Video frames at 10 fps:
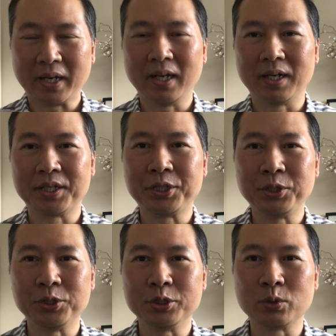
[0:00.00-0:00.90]
English
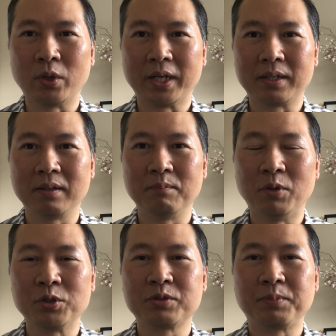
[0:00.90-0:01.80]
use what
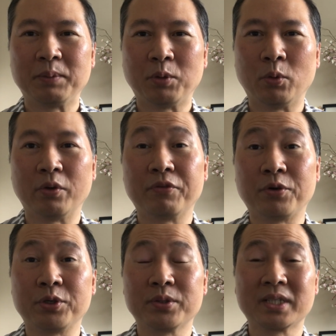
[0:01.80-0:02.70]
most people would
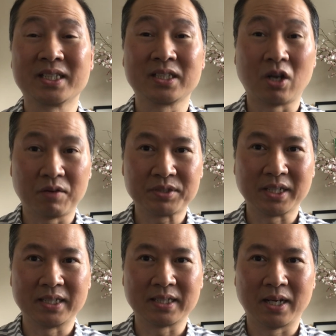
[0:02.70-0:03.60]
refer to as a soft
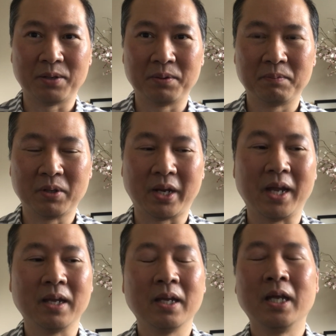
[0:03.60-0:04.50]
C sound, okay?